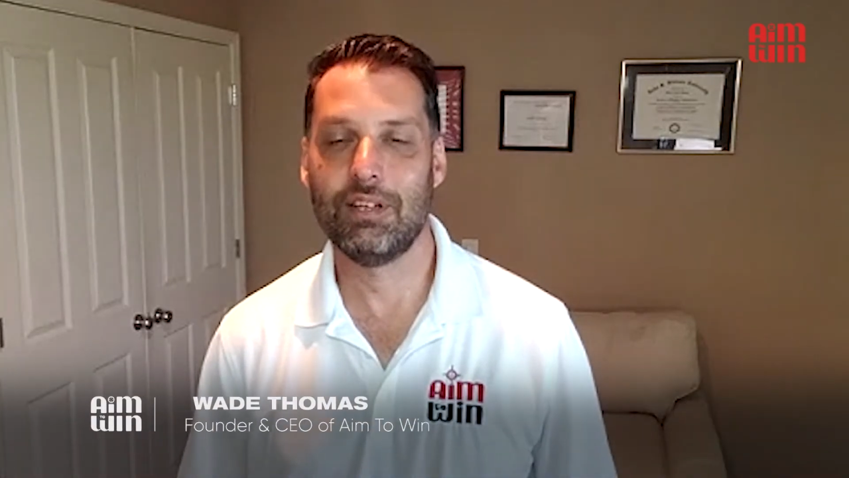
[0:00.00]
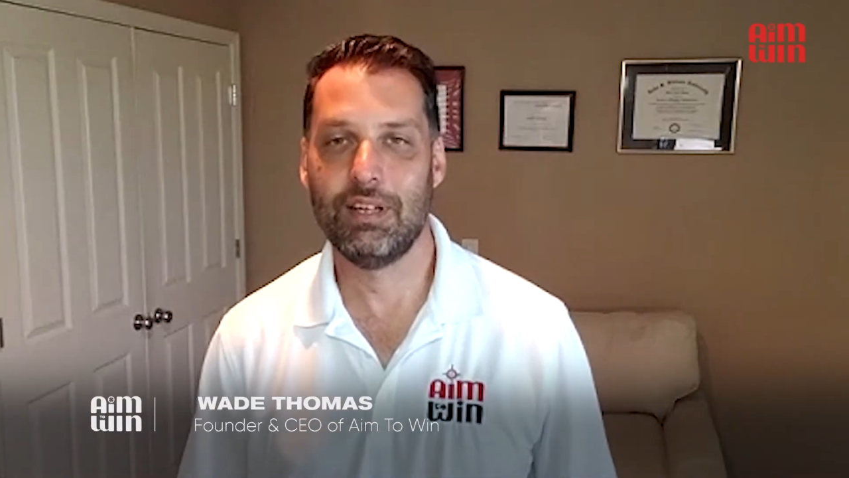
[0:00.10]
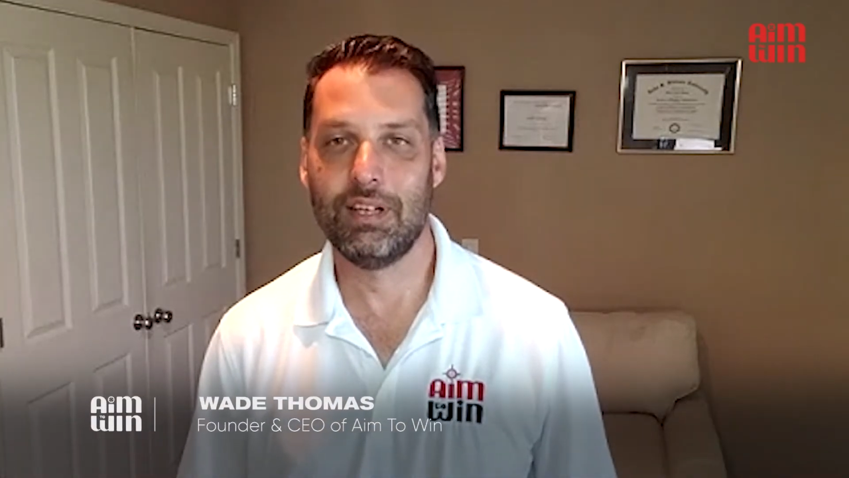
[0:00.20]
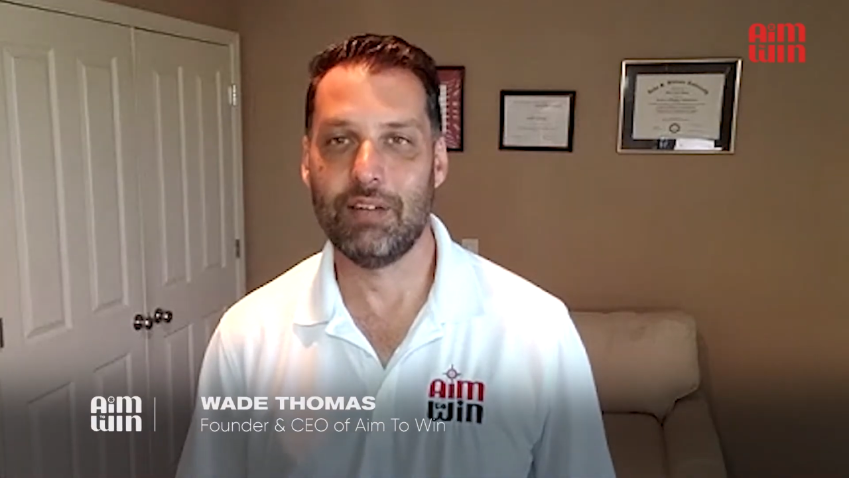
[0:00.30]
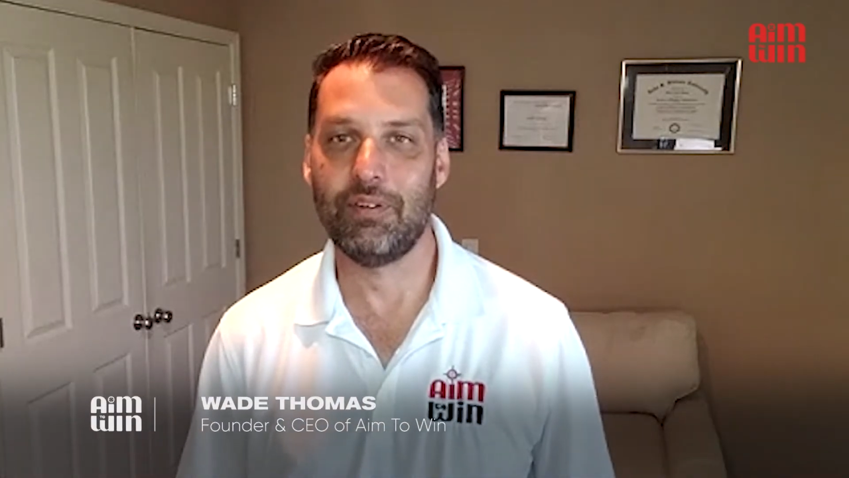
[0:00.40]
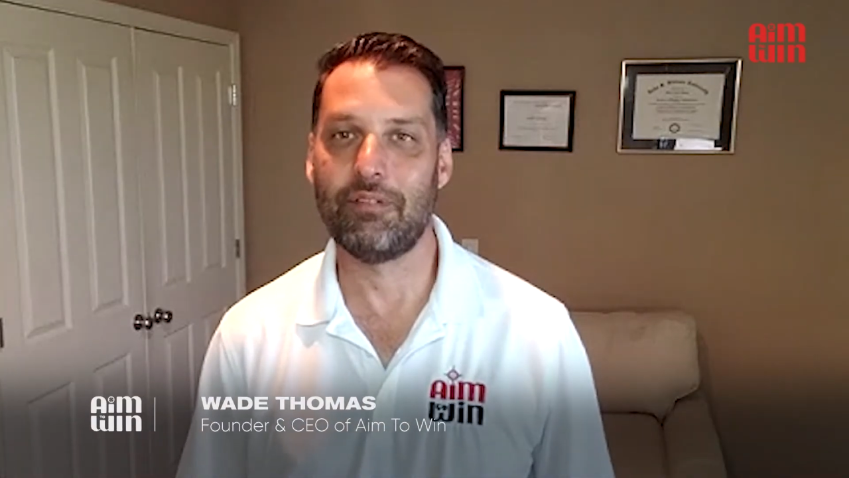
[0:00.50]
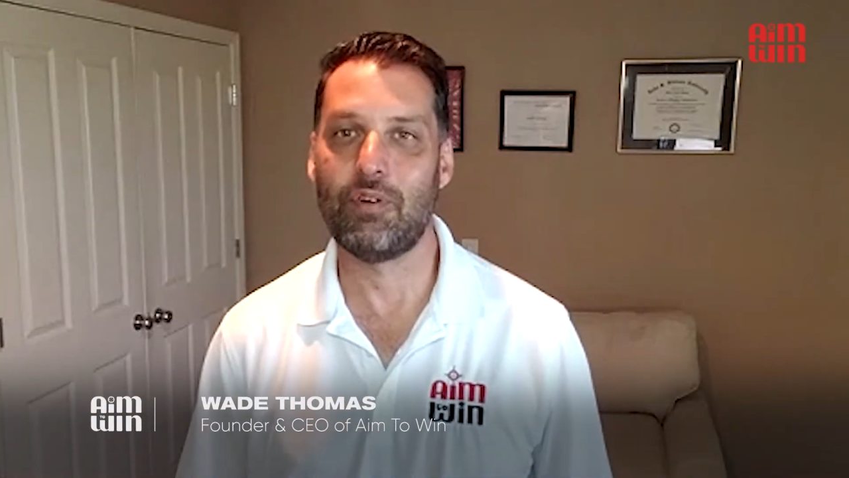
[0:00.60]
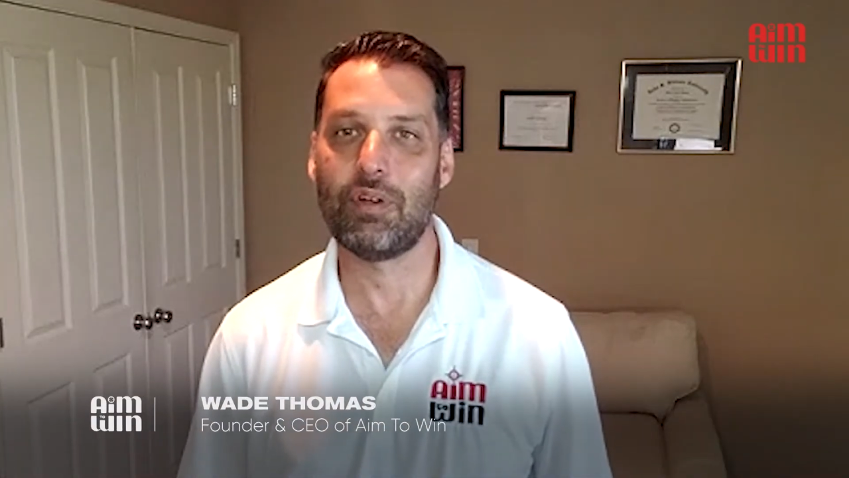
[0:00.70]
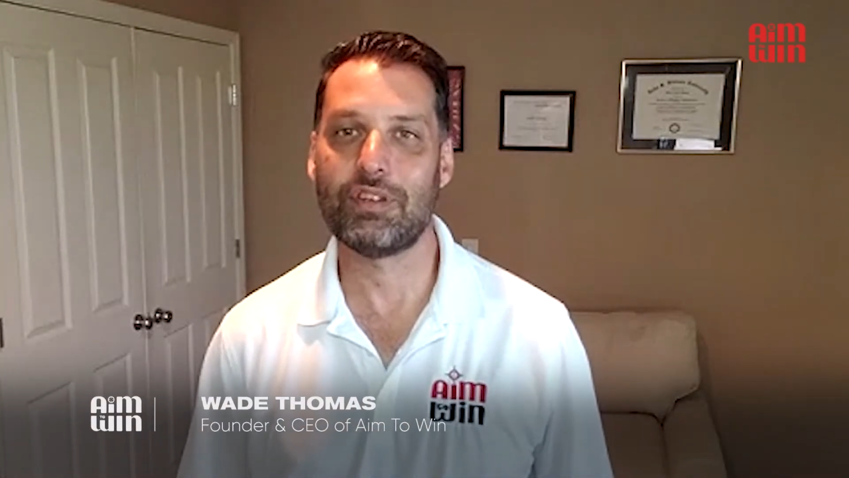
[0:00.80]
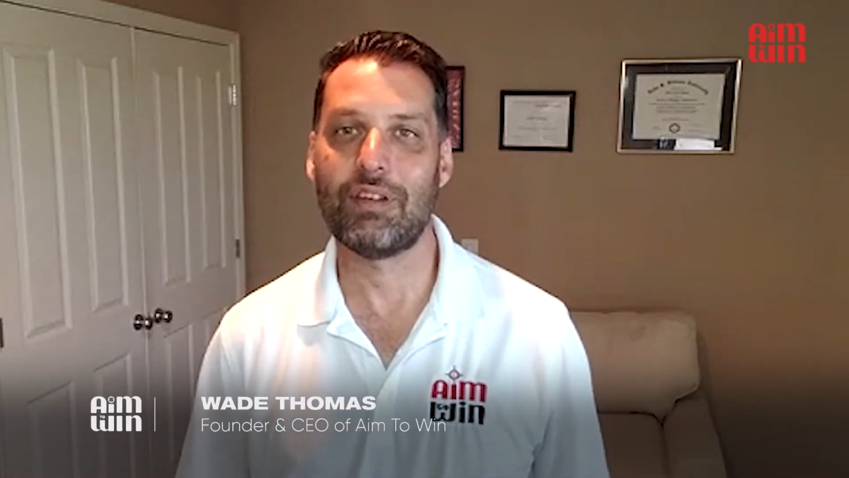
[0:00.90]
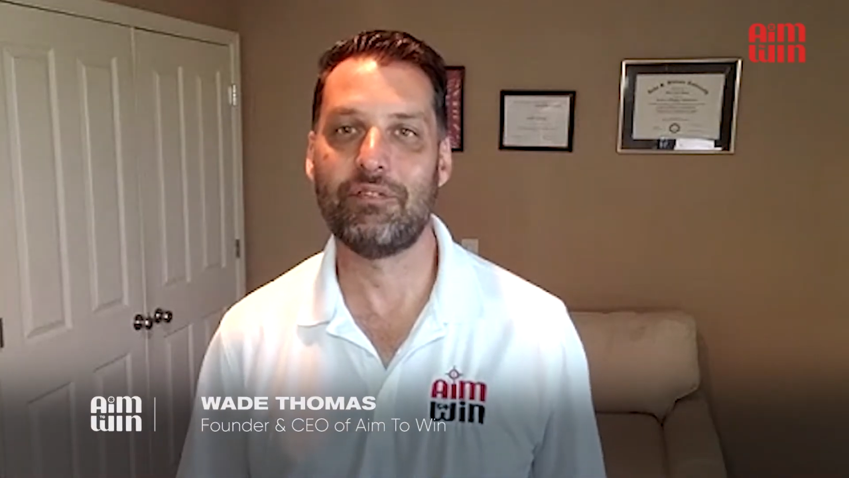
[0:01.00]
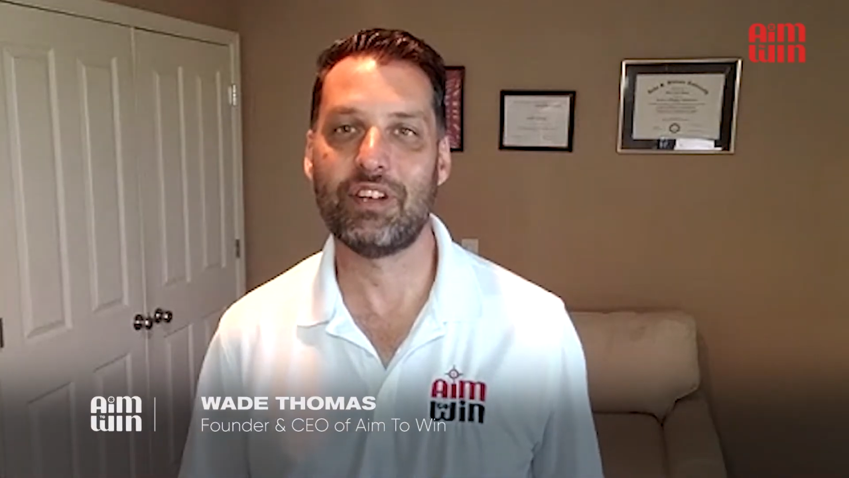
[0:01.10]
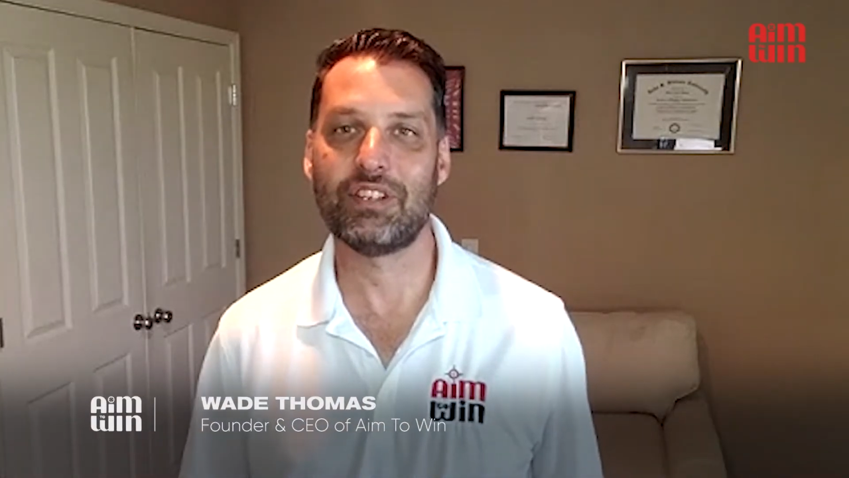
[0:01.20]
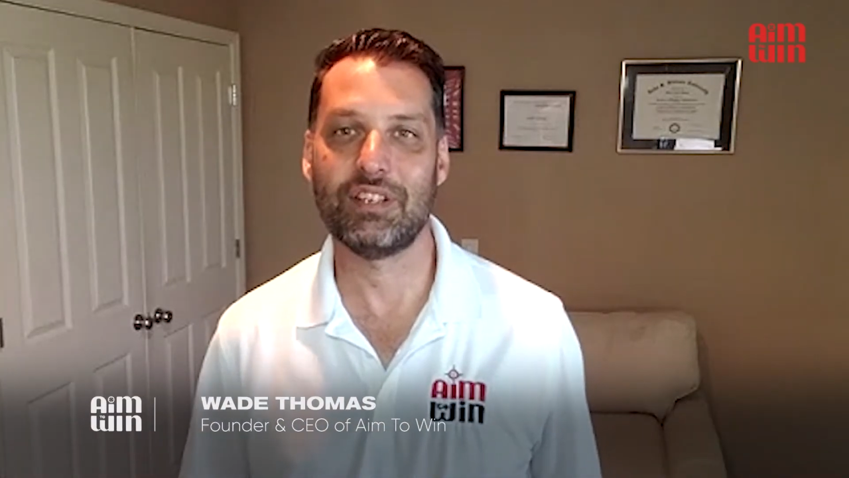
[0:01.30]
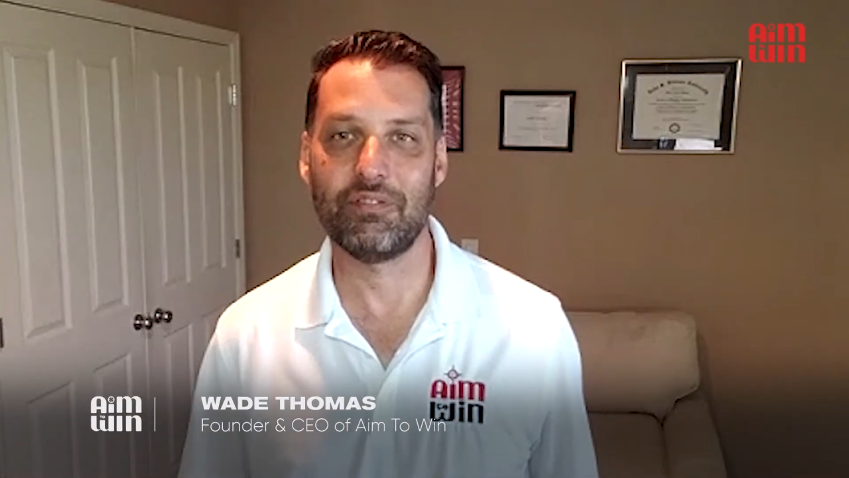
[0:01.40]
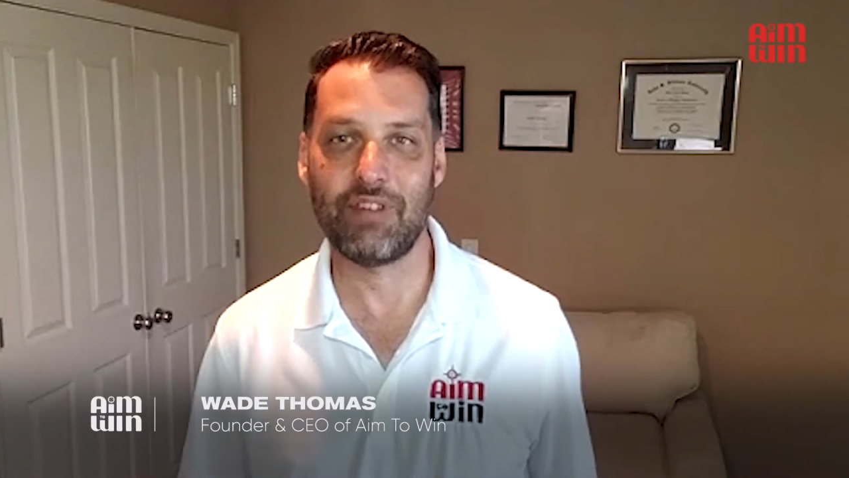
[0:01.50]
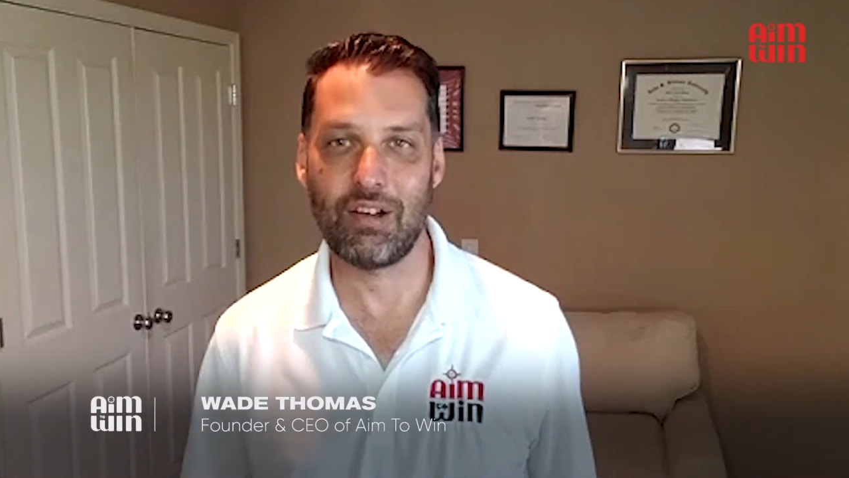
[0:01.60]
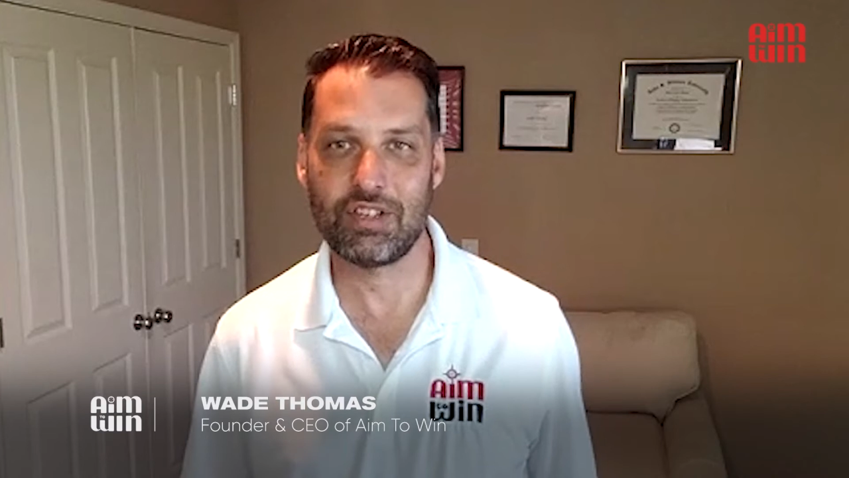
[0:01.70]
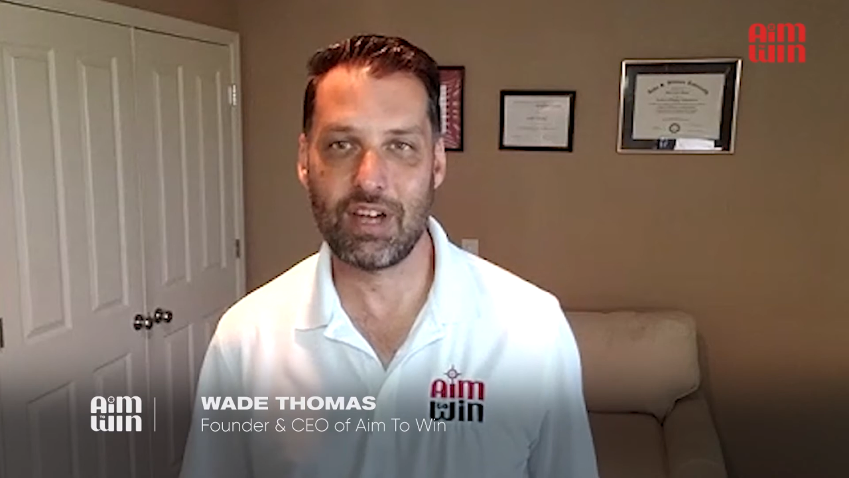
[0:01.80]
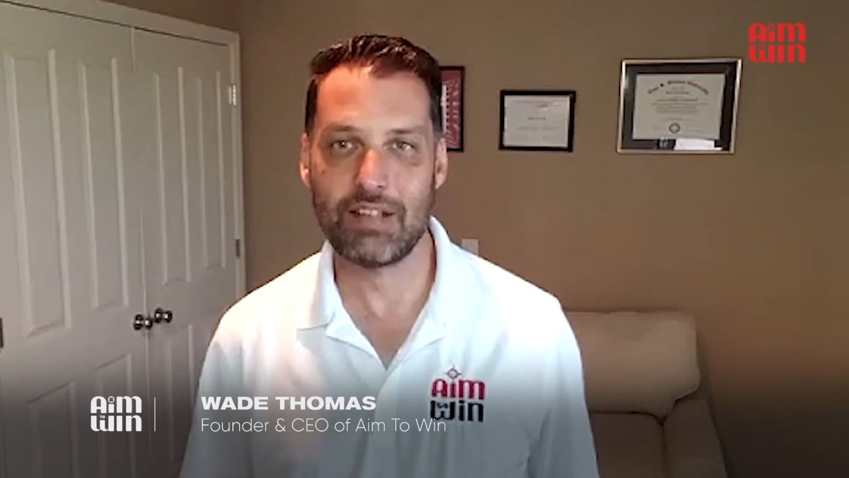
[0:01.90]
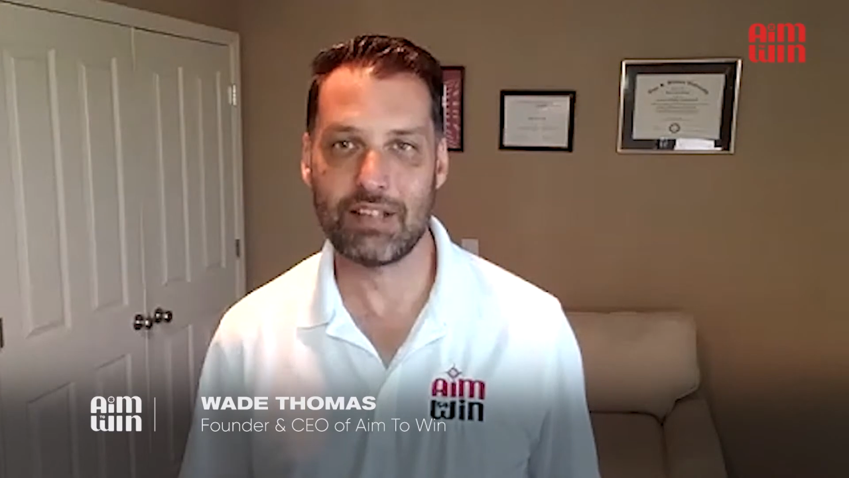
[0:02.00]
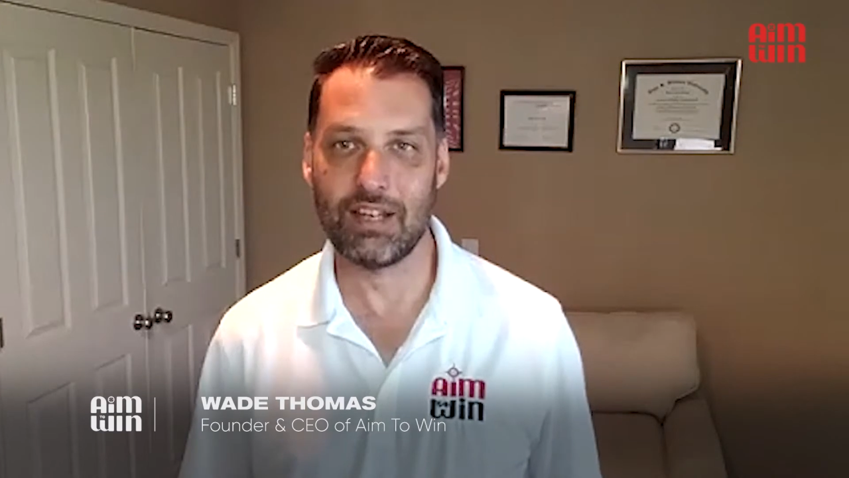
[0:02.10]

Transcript: if he had focused on fixing the foul shots